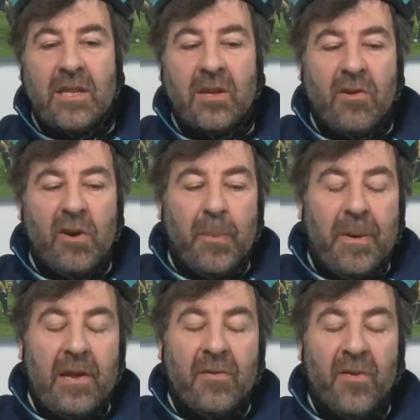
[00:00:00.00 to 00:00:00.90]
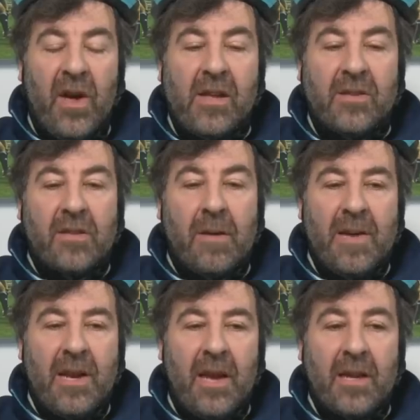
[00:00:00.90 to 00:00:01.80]
to the group, it felt a
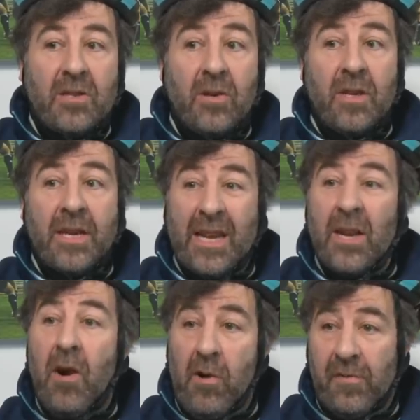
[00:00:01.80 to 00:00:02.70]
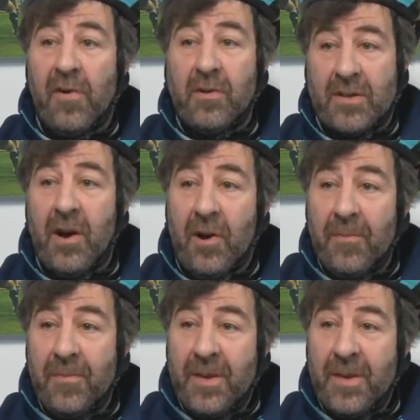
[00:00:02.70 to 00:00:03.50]
bit like doing a gig in an old folks' home.